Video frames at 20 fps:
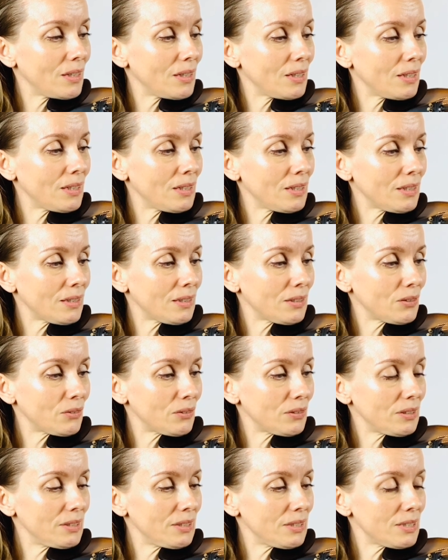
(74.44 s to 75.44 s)
and
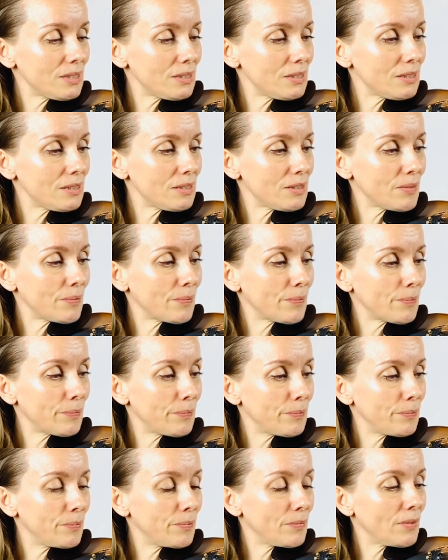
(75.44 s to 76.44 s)
release.
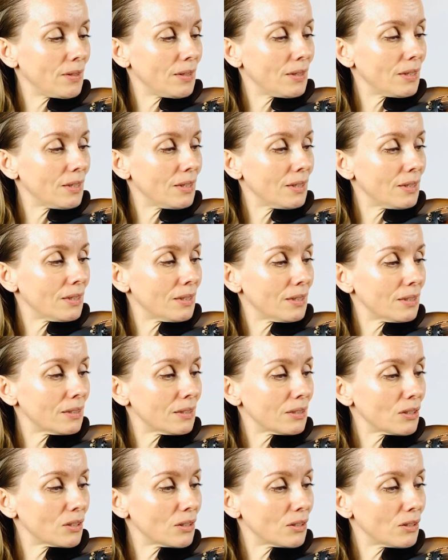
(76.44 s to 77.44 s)
And
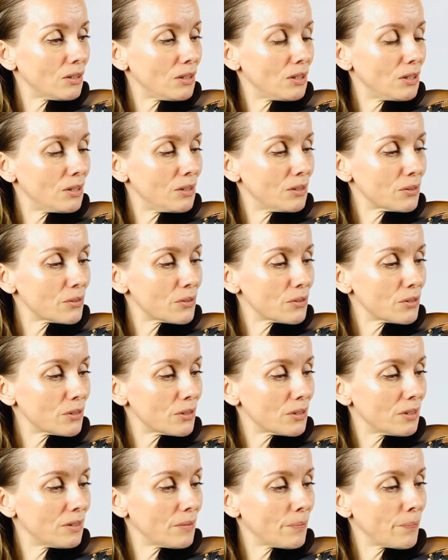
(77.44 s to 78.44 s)

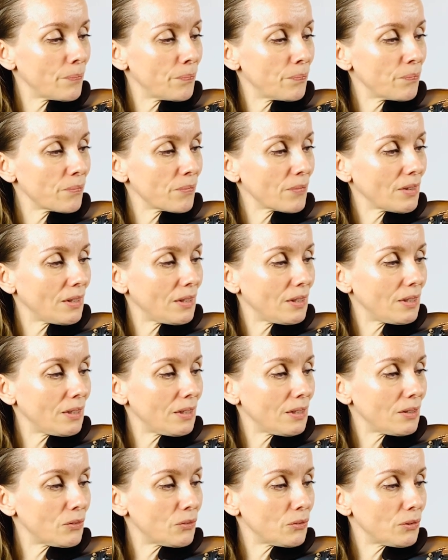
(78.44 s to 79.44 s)
closer
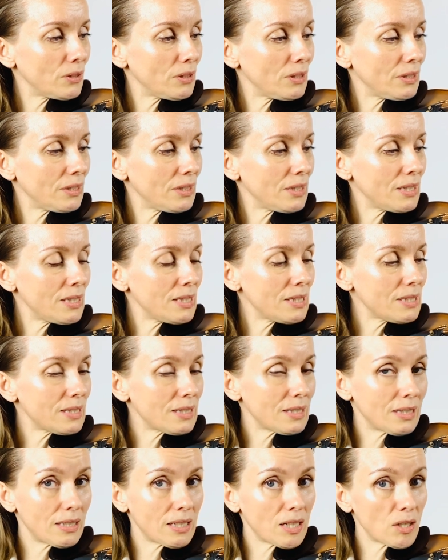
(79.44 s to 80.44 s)
and release.
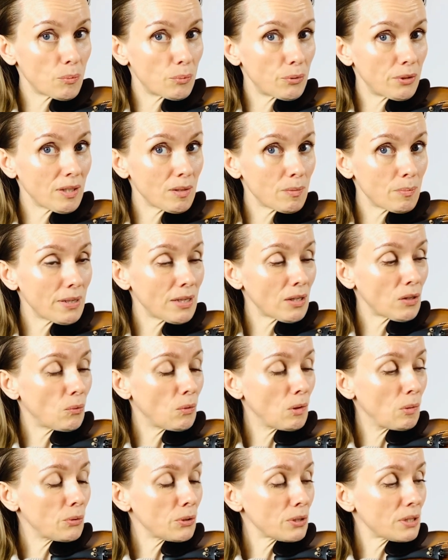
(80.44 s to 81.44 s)
And now bring it back
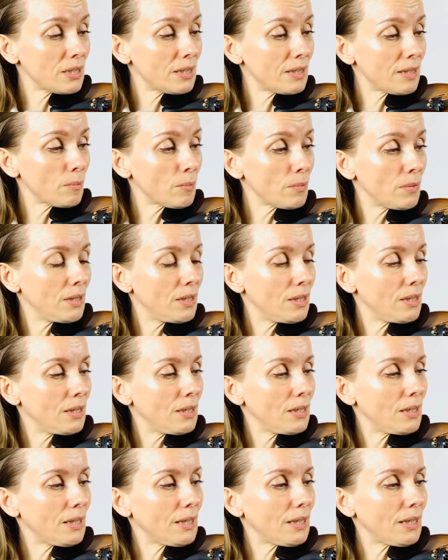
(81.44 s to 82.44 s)
one more time.
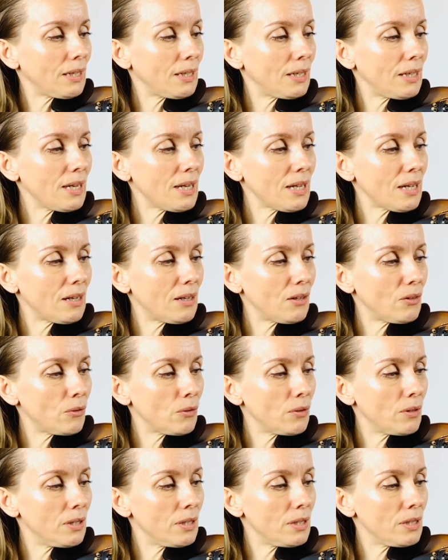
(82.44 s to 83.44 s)
And
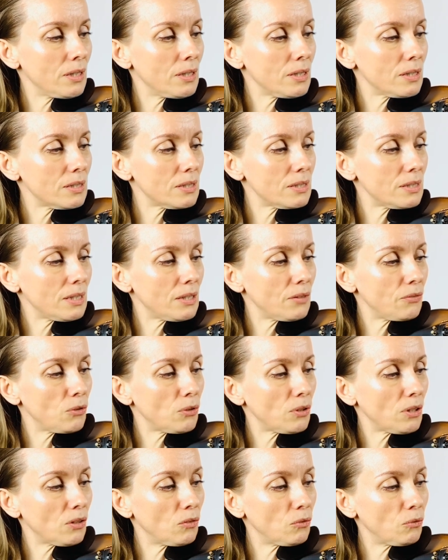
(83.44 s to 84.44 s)
now see if you
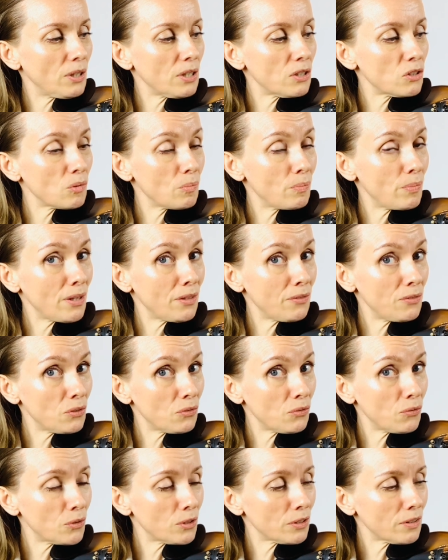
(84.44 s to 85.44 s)
can reach above your
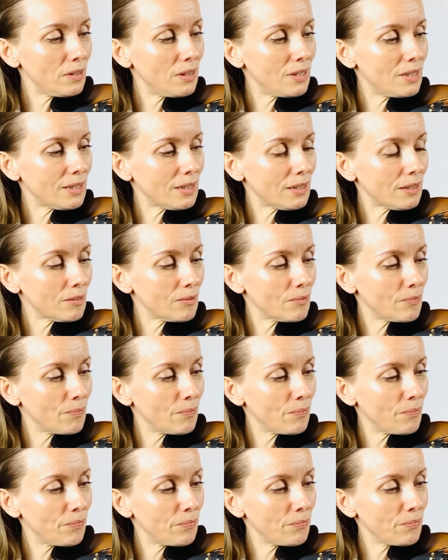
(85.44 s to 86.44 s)
fourth line.
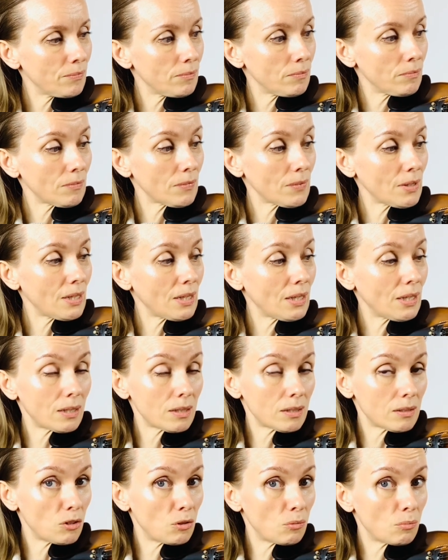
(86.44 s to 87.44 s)
And
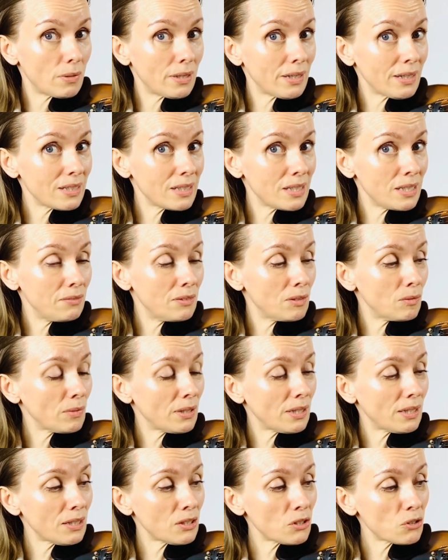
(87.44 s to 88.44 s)
you might even
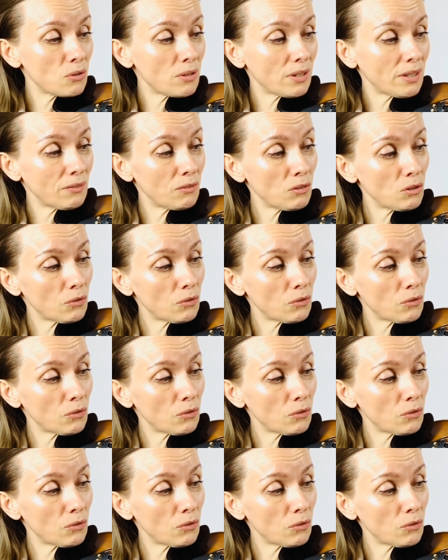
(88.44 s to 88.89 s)
manage to have your